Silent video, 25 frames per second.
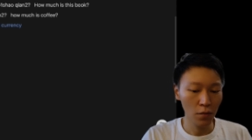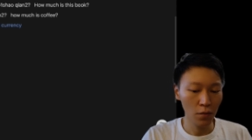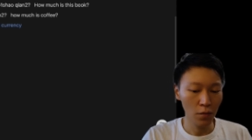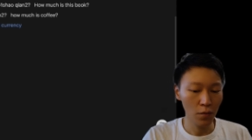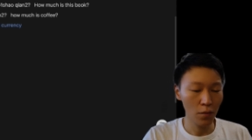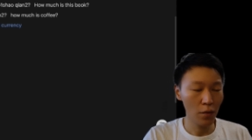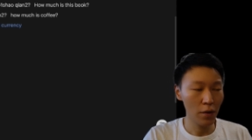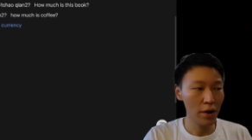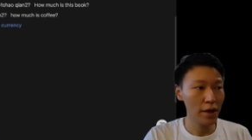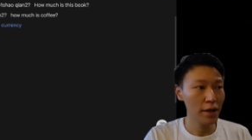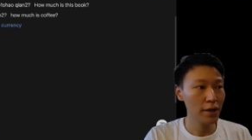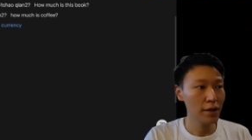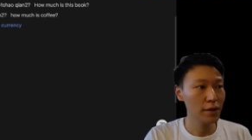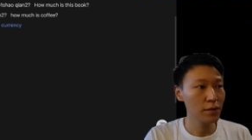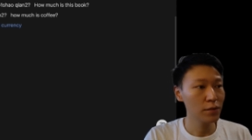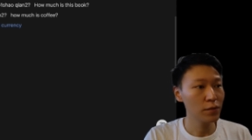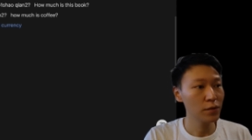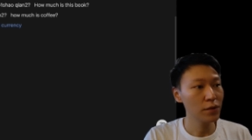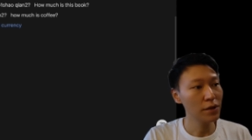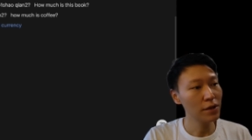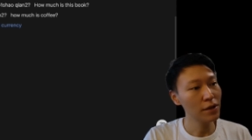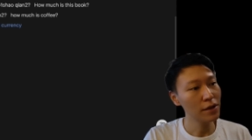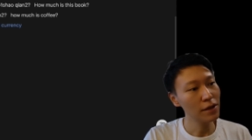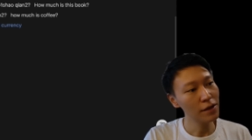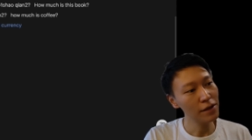
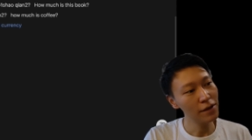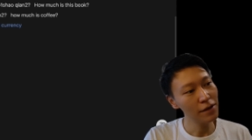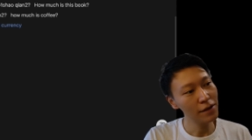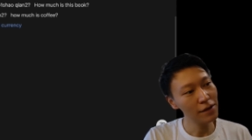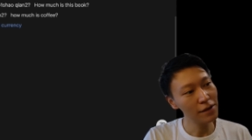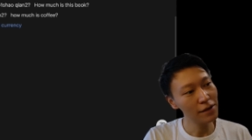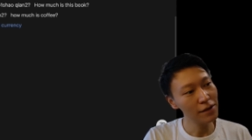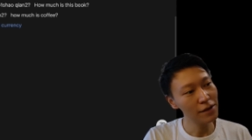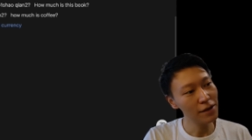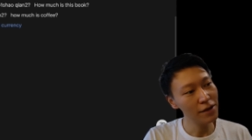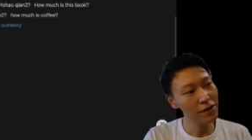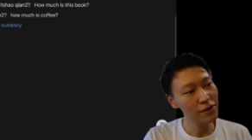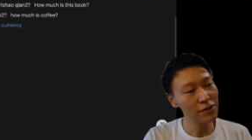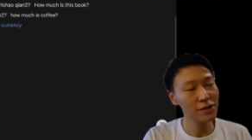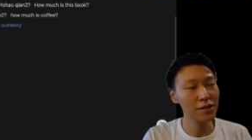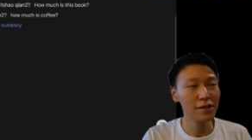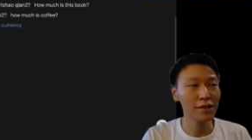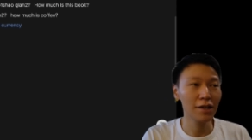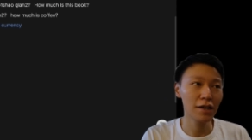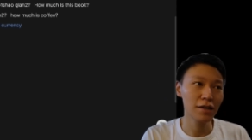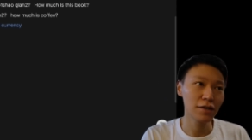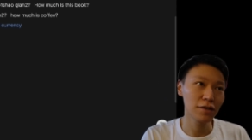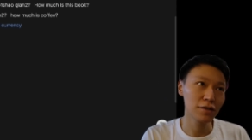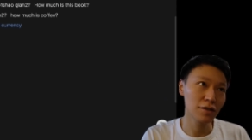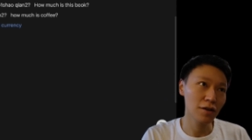when there's
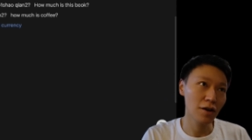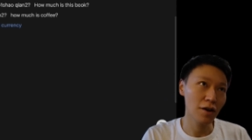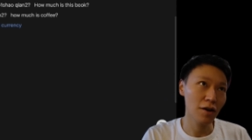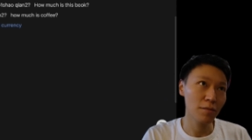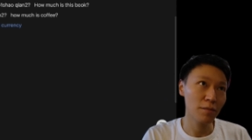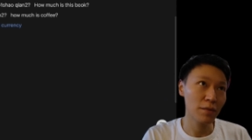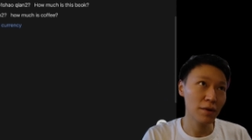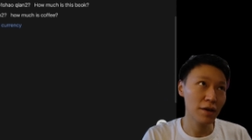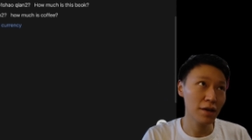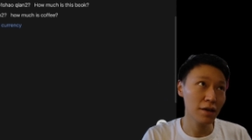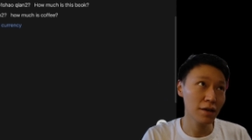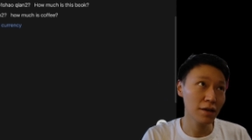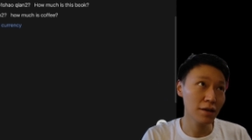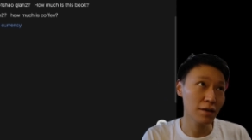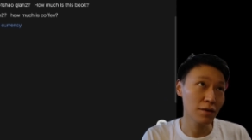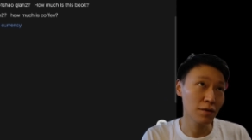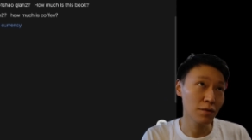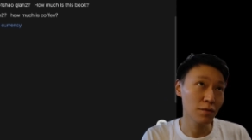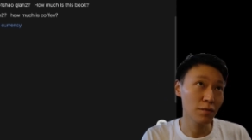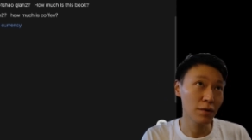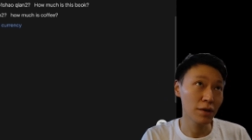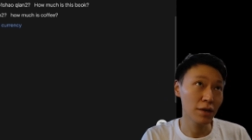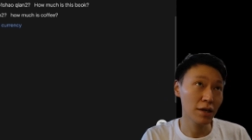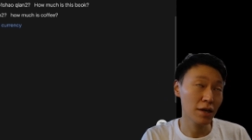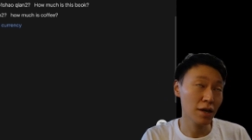another topic
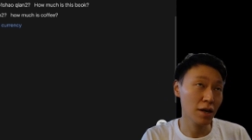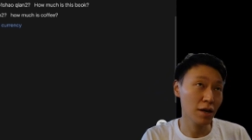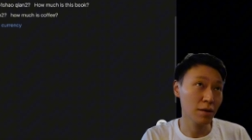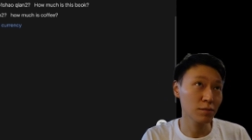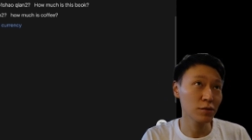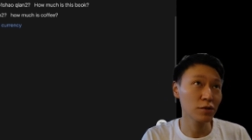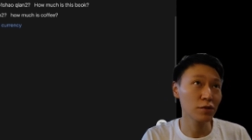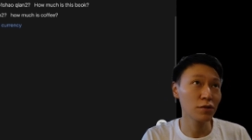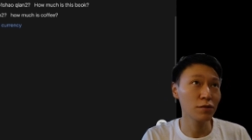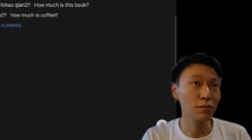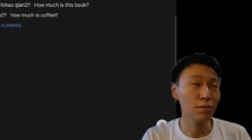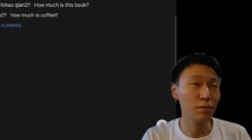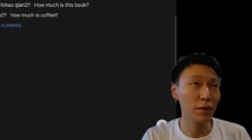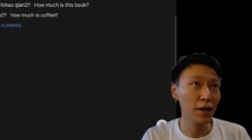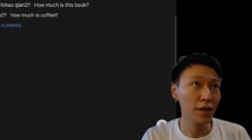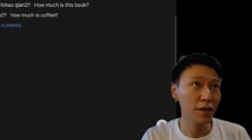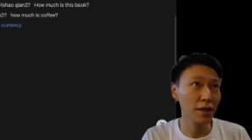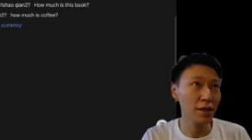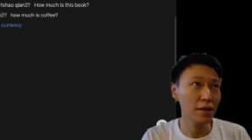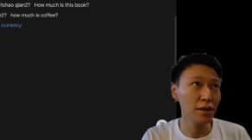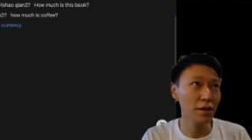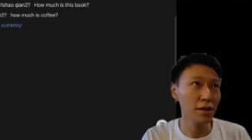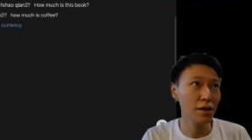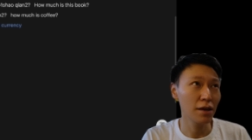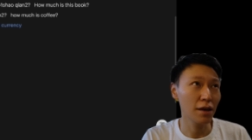when it comes to
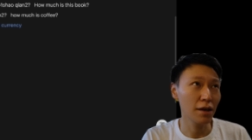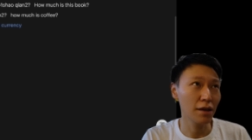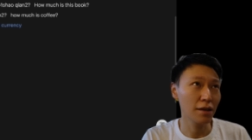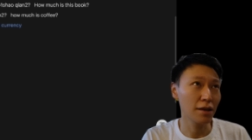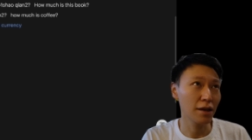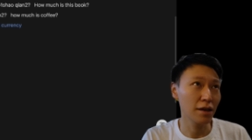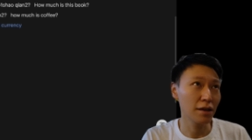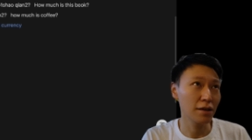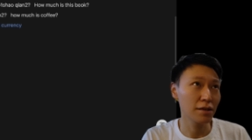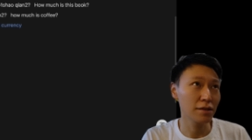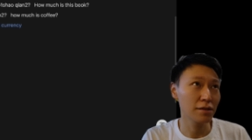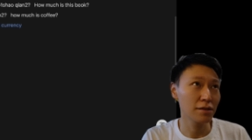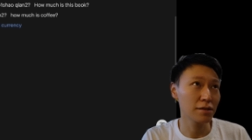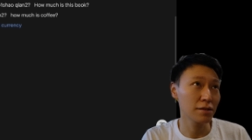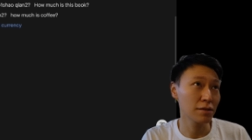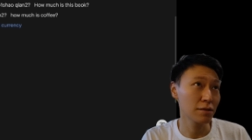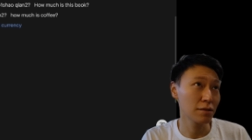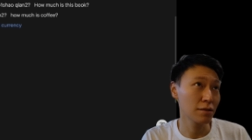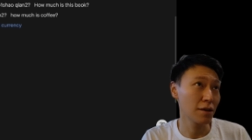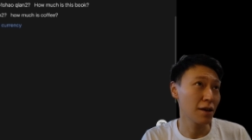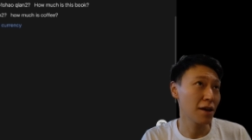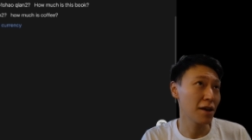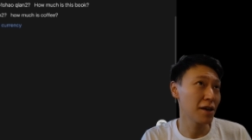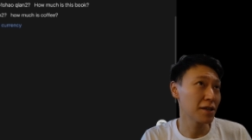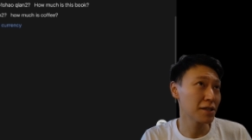money, that is
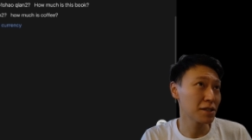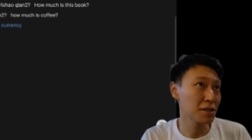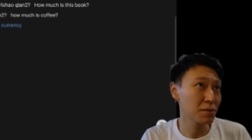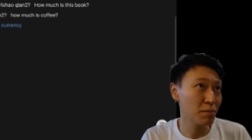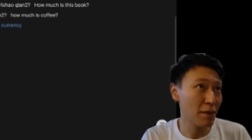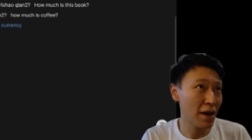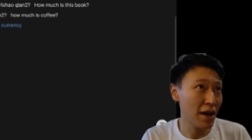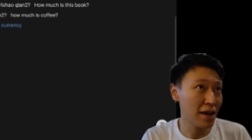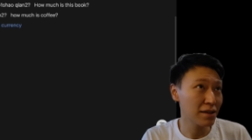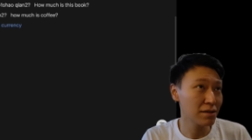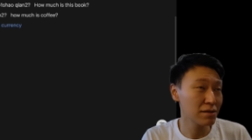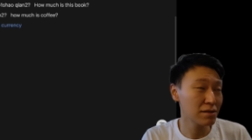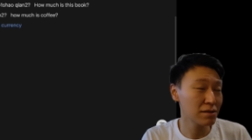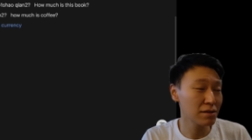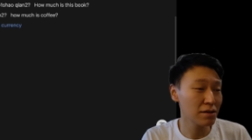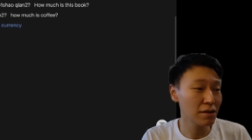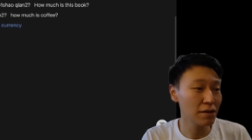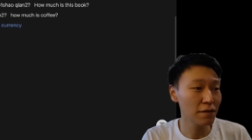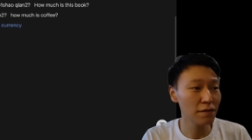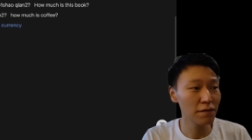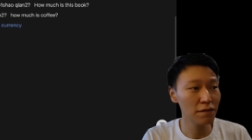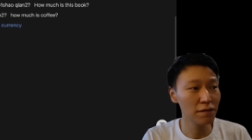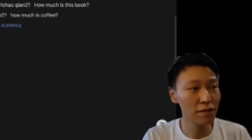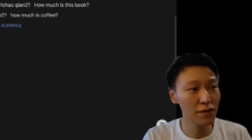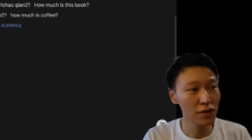
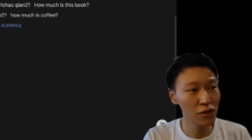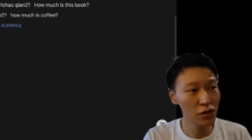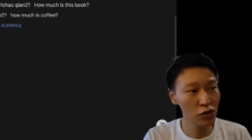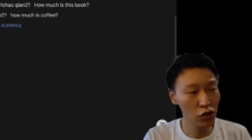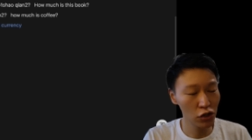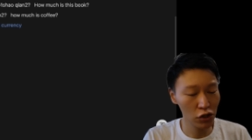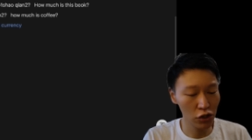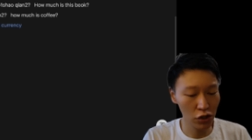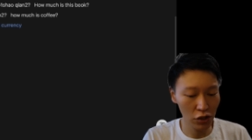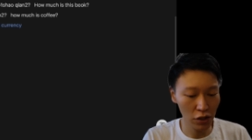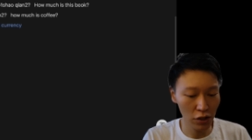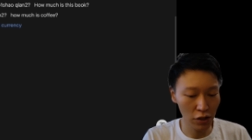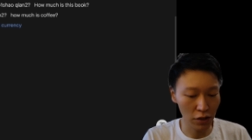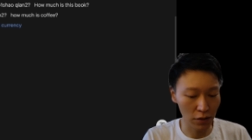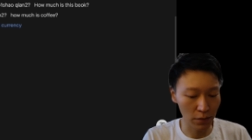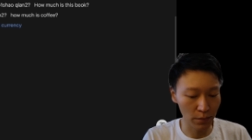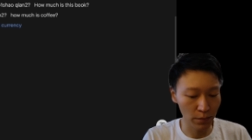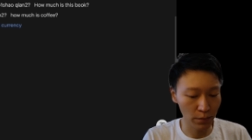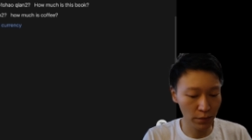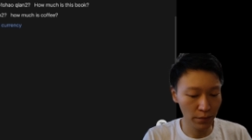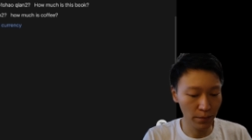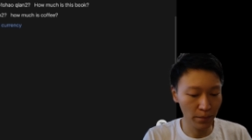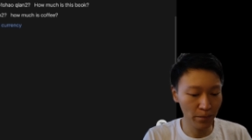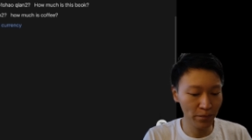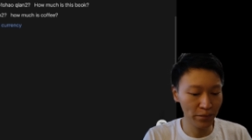expensive,
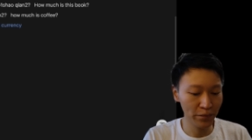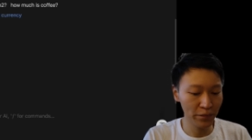cheap.